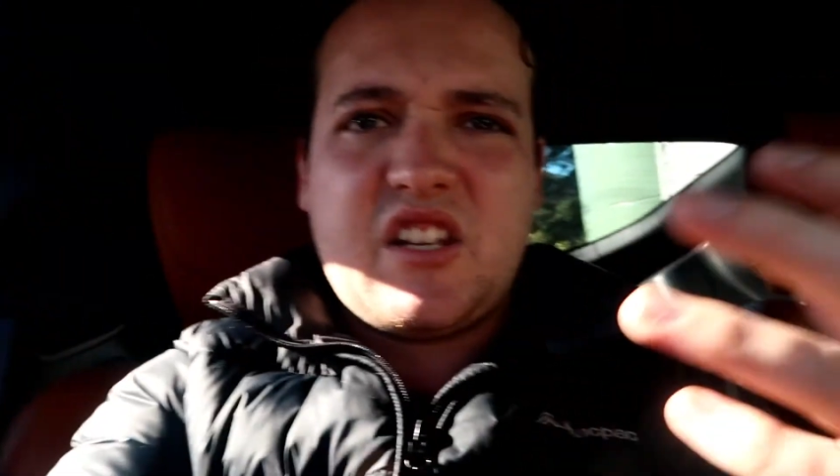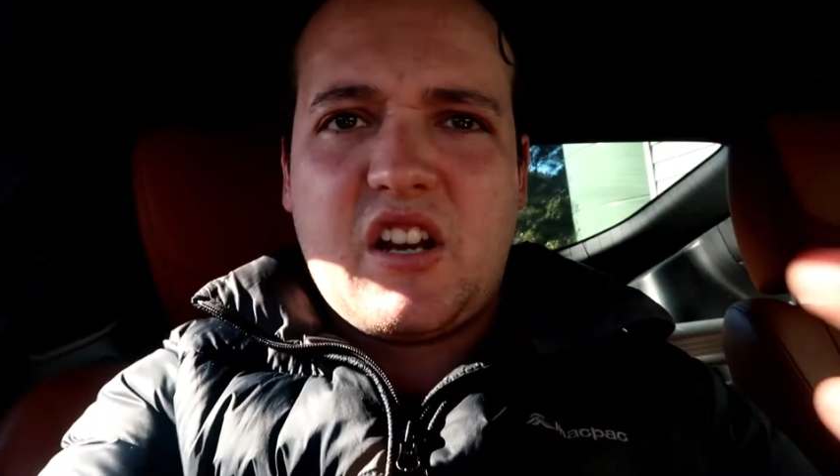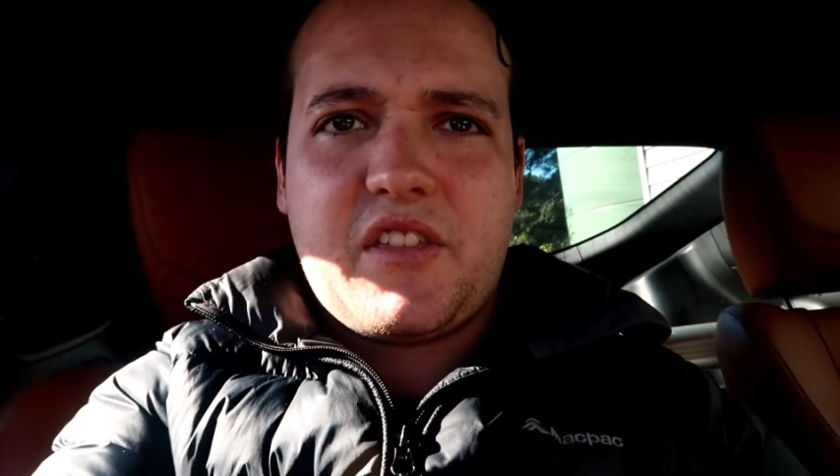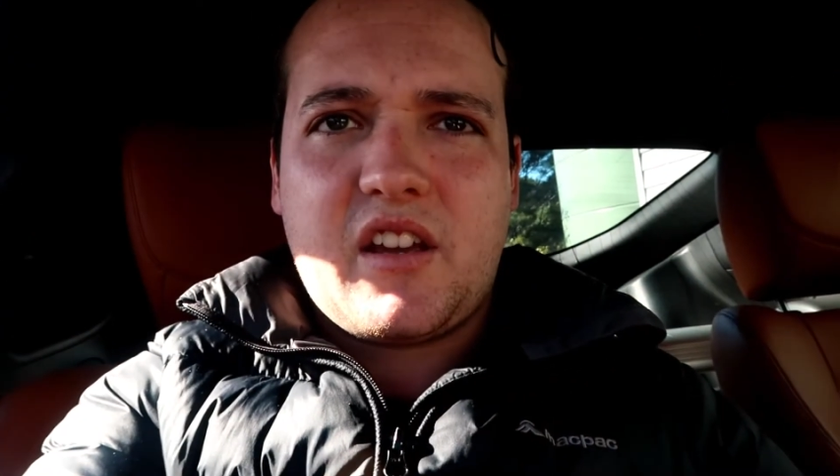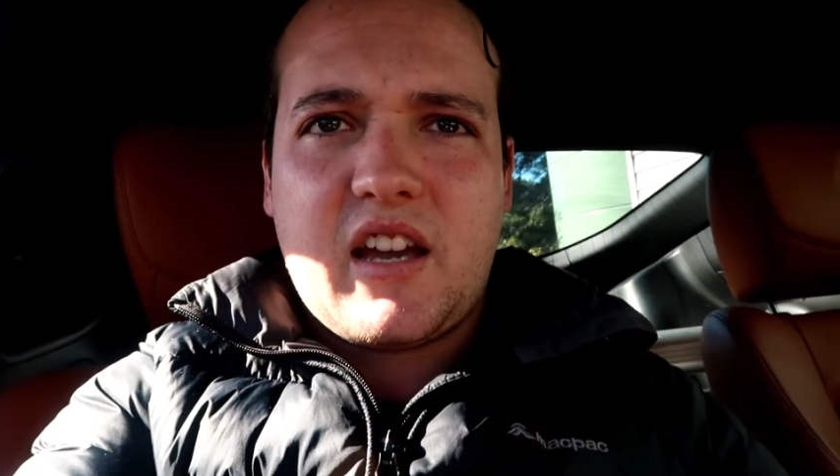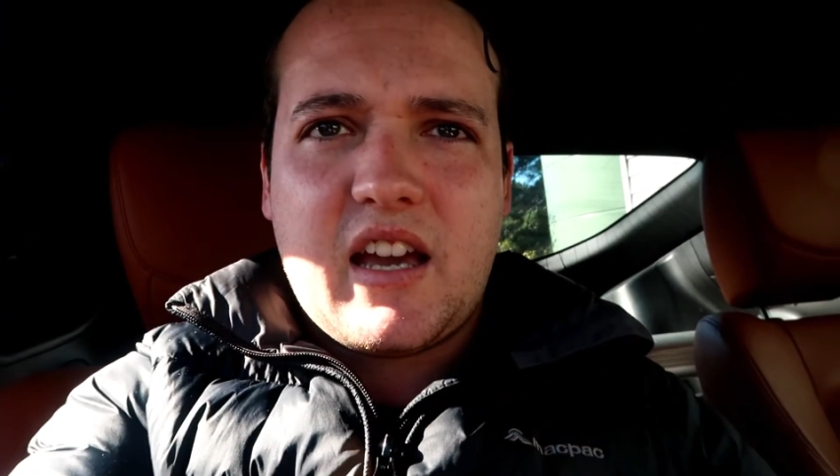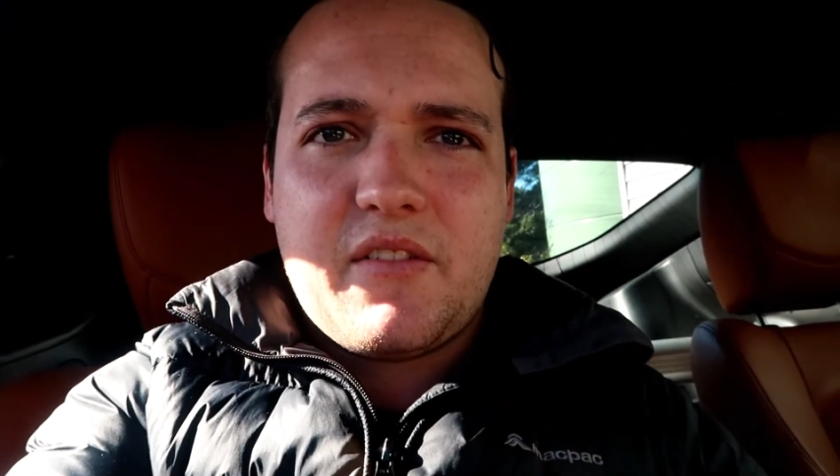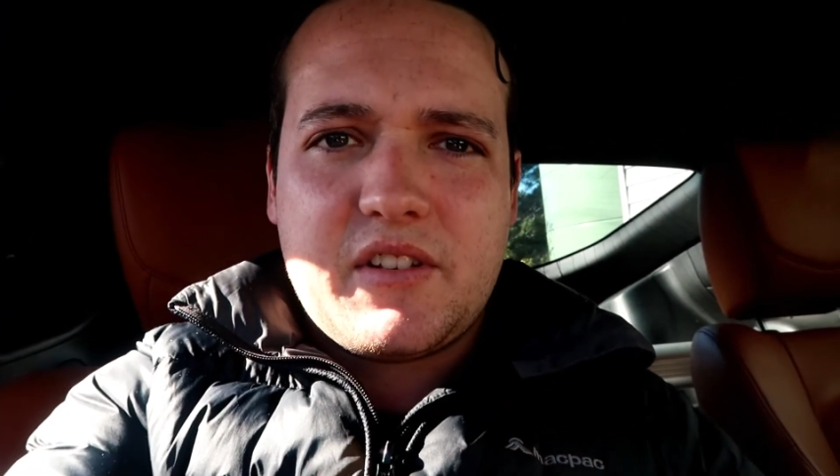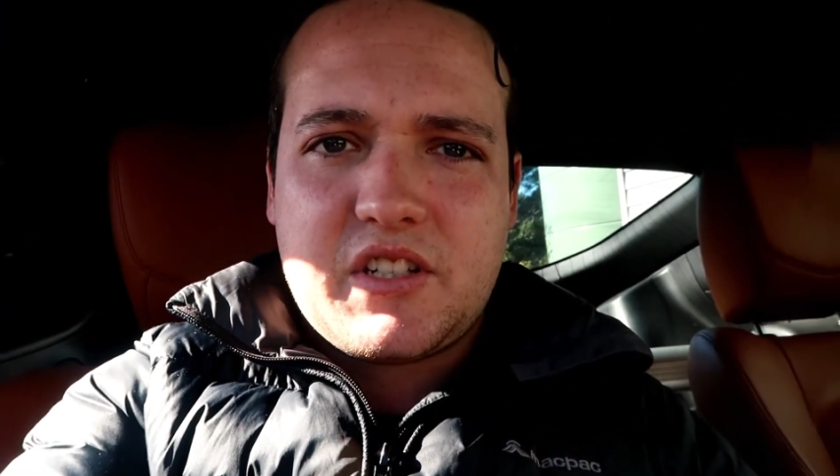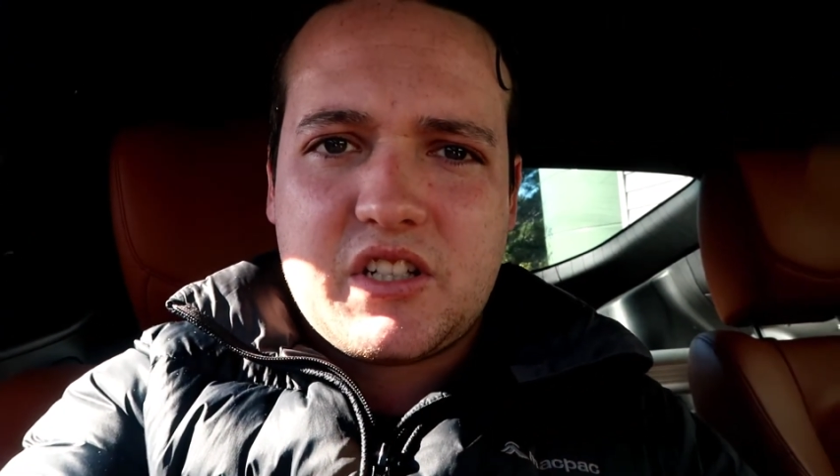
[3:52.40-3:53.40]
the only thing I
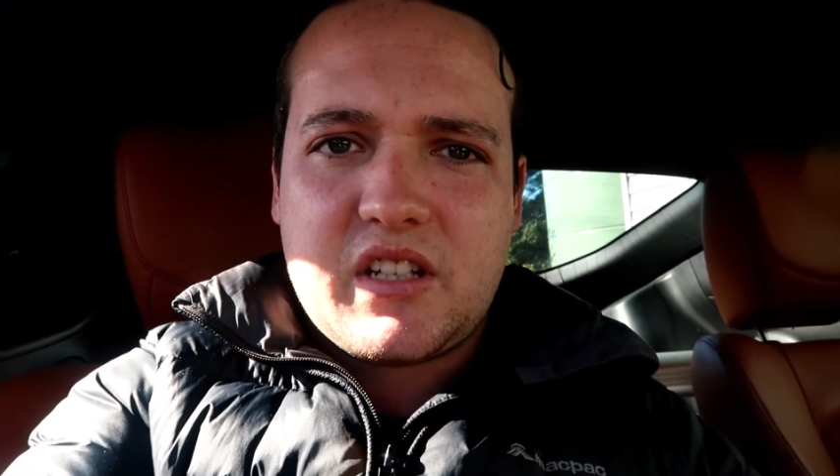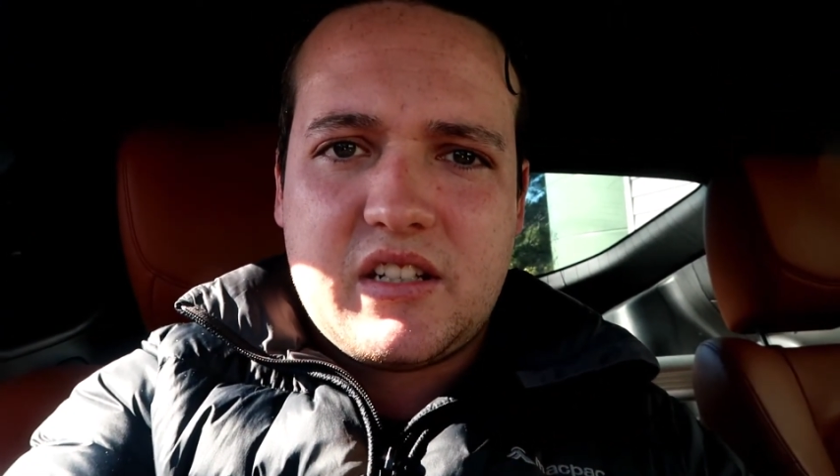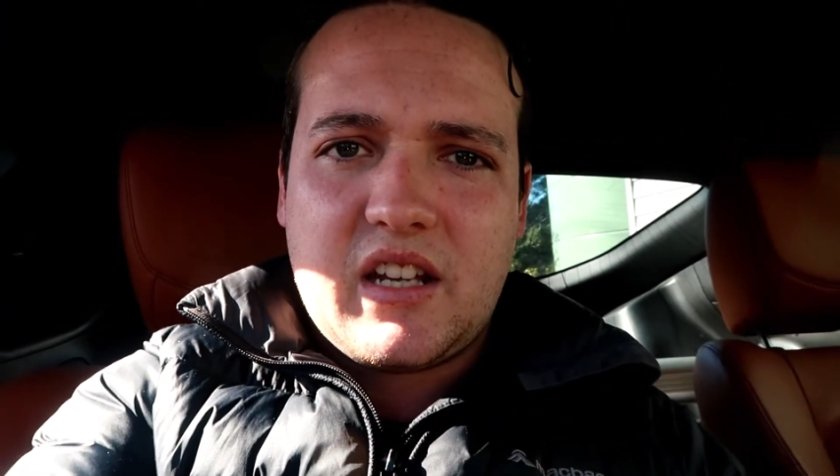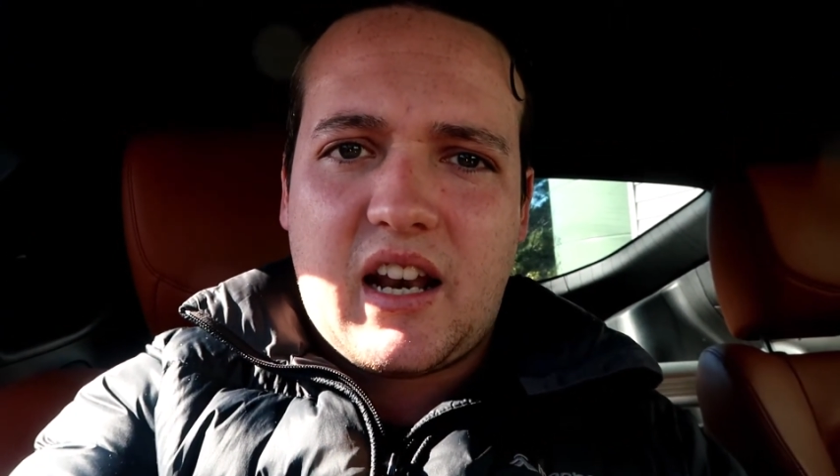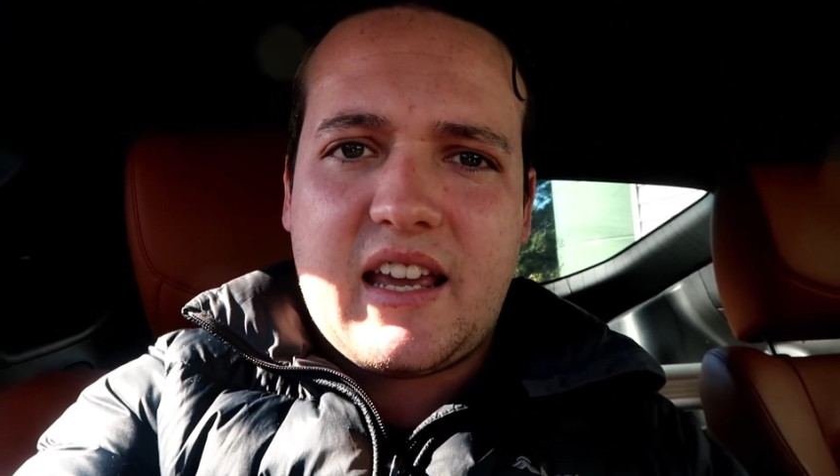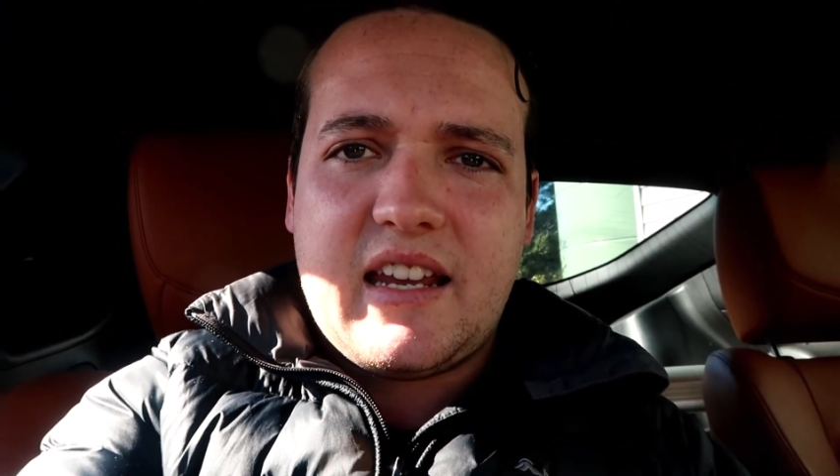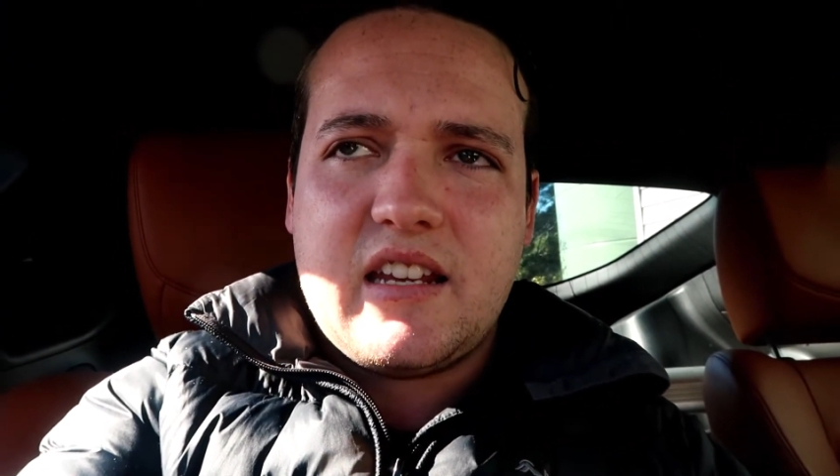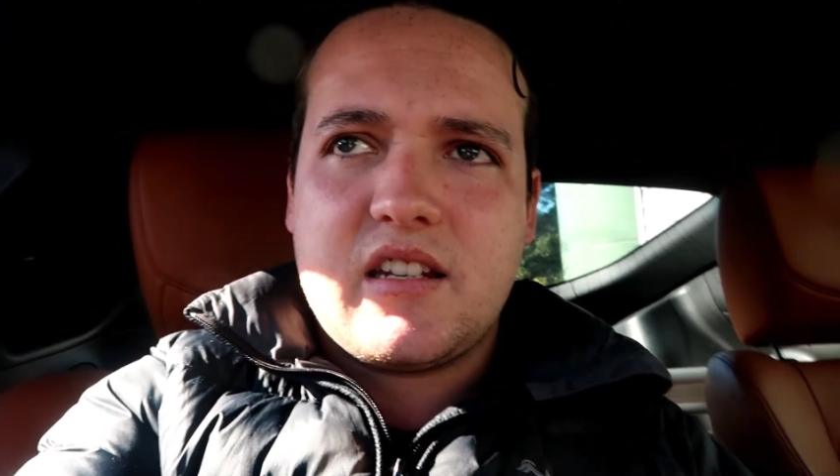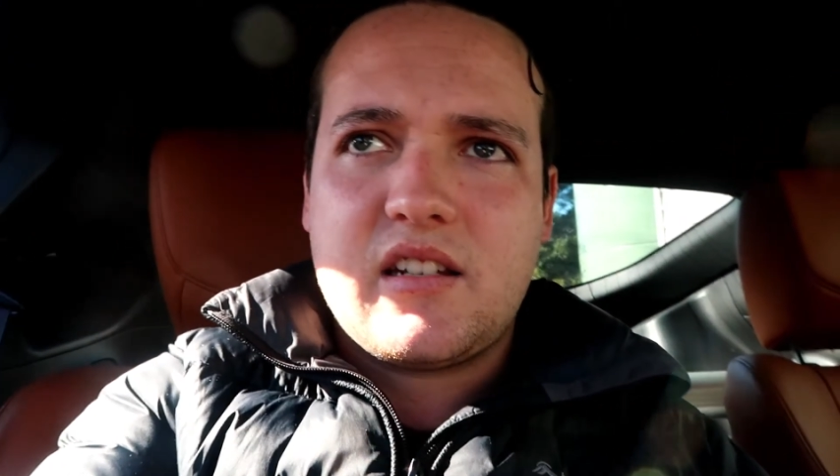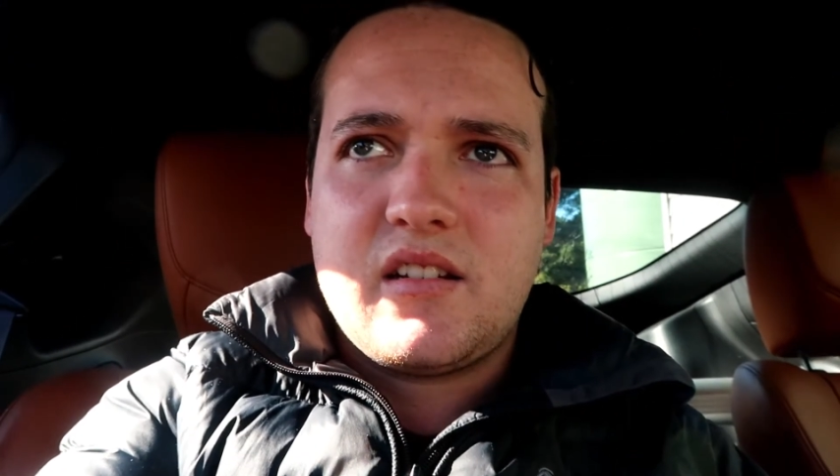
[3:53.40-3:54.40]
have, is just a delayed